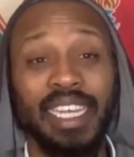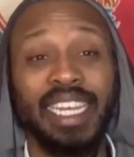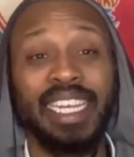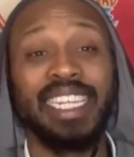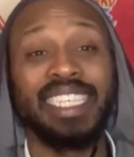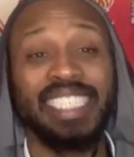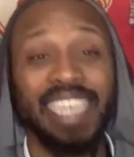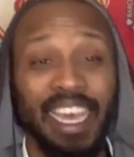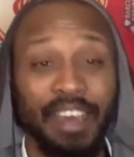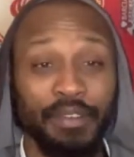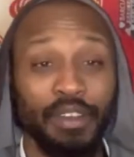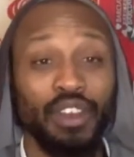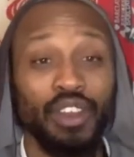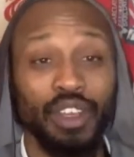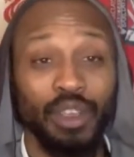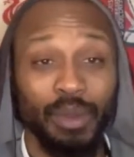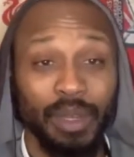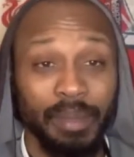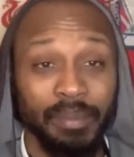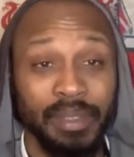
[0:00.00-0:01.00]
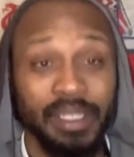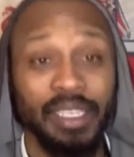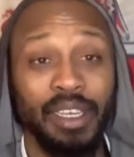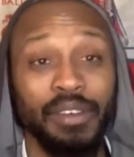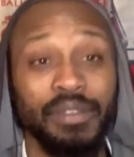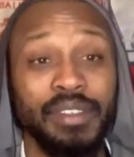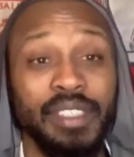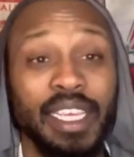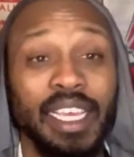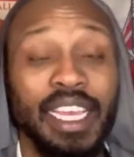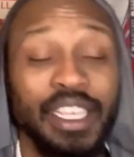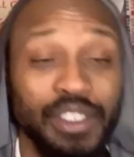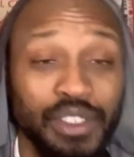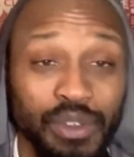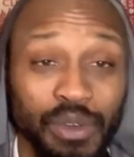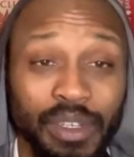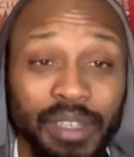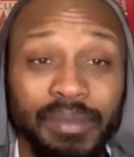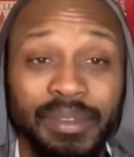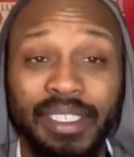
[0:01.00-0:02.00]
They need to have a look at themselves and
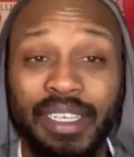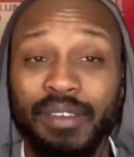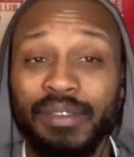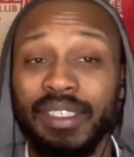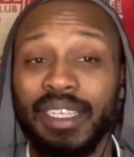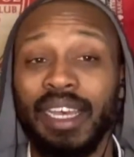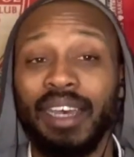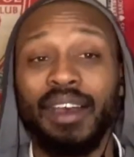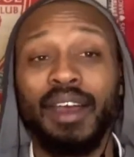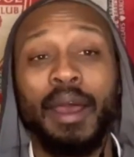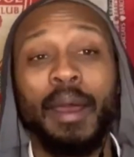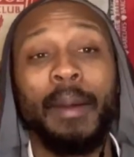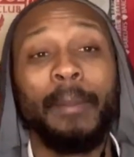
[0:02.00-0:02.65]
sort themselves out.